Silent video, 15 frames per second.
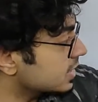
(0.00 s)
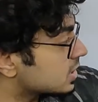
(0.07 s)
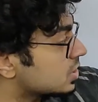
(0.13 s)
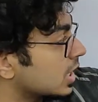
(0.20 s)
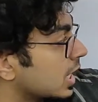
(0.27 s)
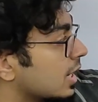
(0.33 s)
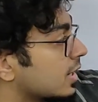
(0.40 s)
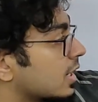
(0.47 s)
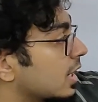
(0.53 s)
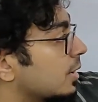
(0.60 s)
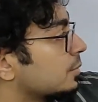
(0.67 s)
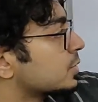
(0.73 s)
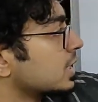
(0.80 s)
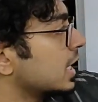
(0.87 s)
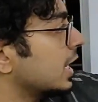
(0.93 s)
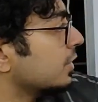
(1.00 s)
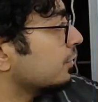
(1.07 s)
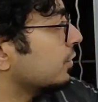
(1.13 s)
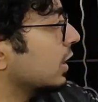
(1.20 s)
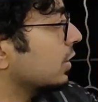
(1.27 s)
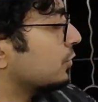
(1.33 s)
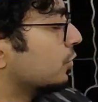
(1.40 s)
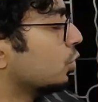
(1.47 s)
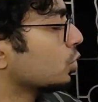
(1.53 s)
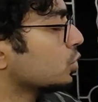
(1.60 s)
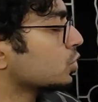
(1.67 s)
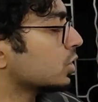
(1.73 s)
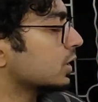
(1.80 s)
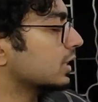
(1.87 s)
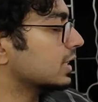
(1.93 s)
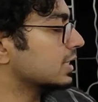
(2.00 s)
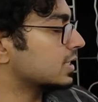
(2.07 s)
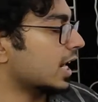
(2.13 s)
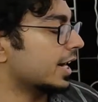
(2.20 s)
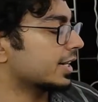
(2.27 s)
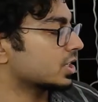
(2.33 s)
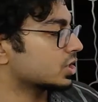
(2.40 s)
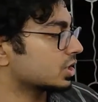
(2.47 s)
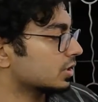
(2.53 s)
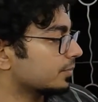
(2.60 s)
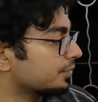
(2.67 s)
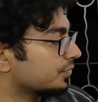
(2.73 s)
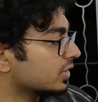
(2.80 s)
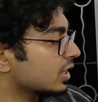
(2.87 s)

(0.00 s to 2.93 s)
comes and flows in this direction.